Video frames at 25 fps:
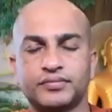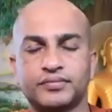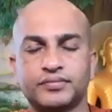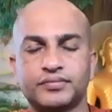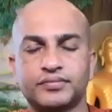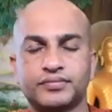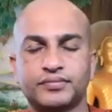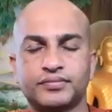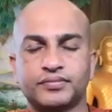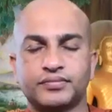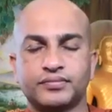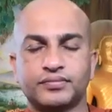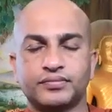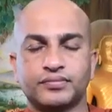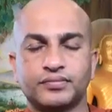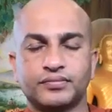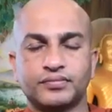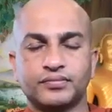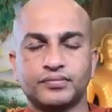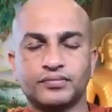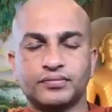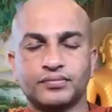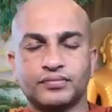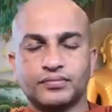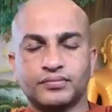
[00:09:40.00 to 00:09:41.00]

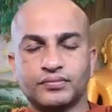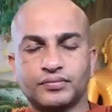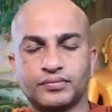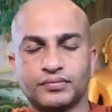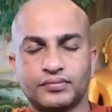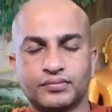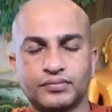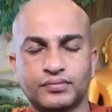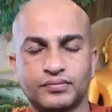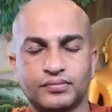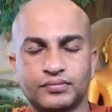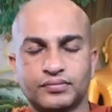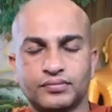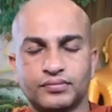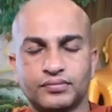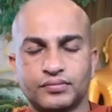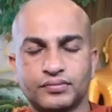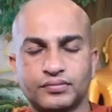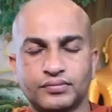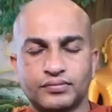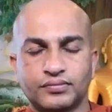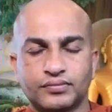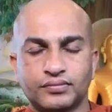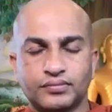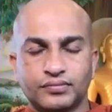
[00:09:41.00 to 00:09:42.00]

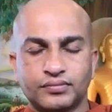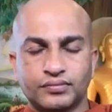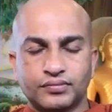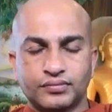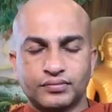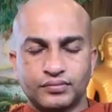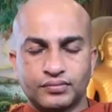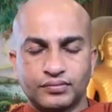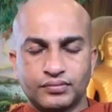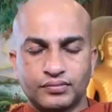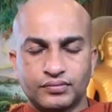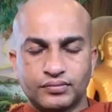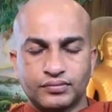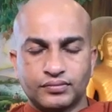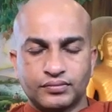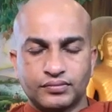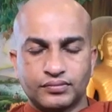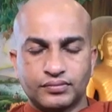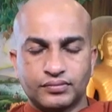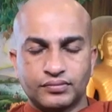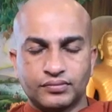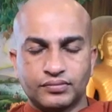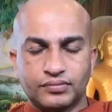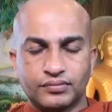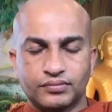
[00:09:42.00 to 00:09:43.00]

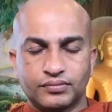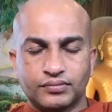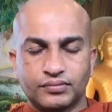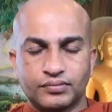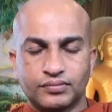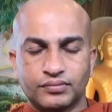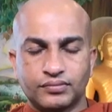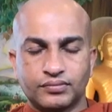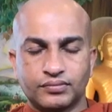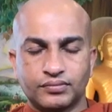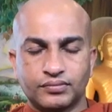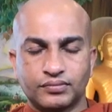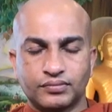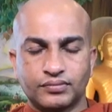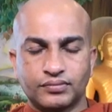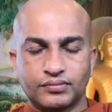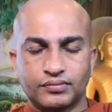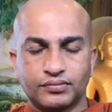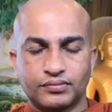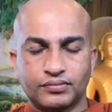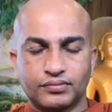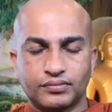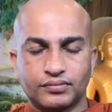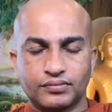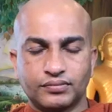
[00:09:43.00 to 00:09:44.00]

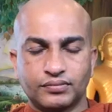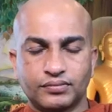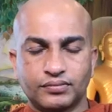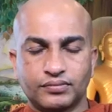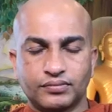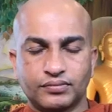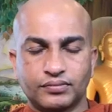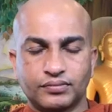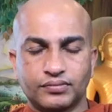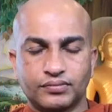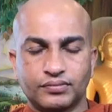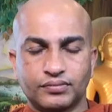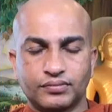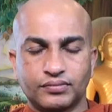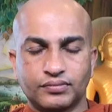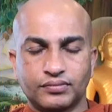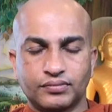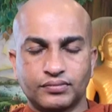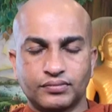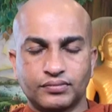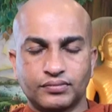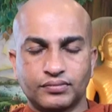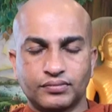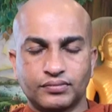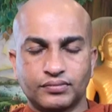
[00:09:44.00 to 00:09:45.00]

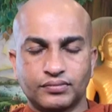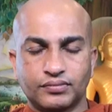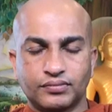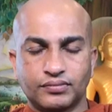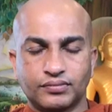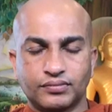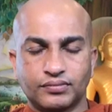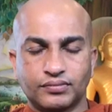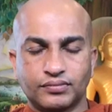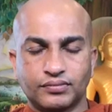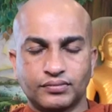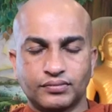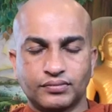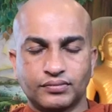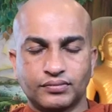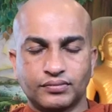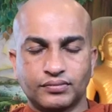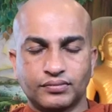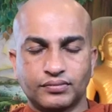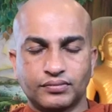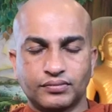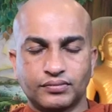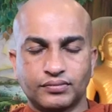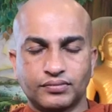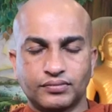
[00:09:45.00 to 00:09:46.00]

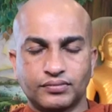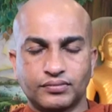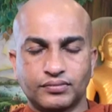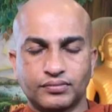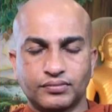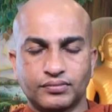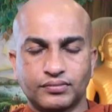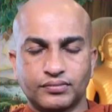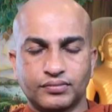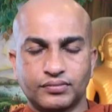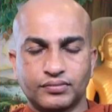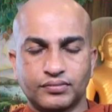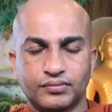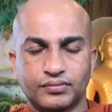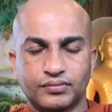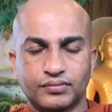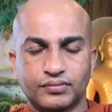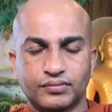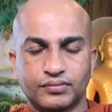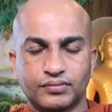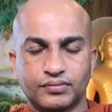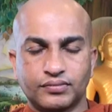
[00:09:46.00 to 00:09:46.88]
(no one is talking)